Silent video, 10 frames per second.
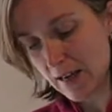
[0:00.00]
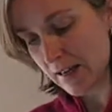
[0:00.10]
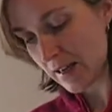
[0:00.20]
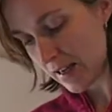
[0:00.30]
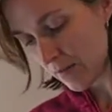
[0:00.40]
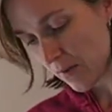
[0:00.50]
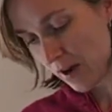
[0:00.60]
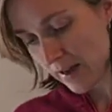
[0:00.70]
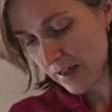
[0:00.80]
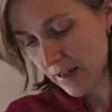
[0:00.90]
then in
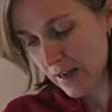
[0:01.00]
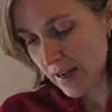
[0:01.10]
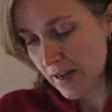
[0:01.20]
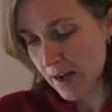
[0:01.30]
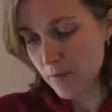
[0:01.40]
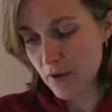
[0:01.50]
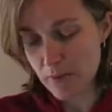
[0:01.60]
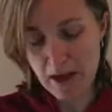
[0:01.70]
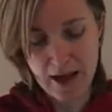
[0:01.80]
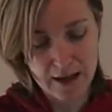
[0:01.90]
my camera
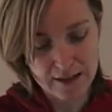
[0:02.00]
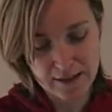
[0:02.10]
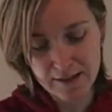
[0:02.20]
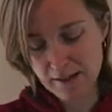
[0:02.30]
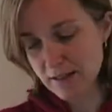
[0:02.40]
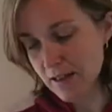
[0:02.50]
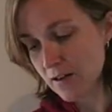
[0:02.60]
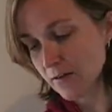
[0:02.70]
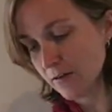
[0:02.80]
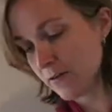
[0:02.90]
bag
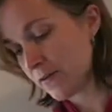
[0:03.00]
itself,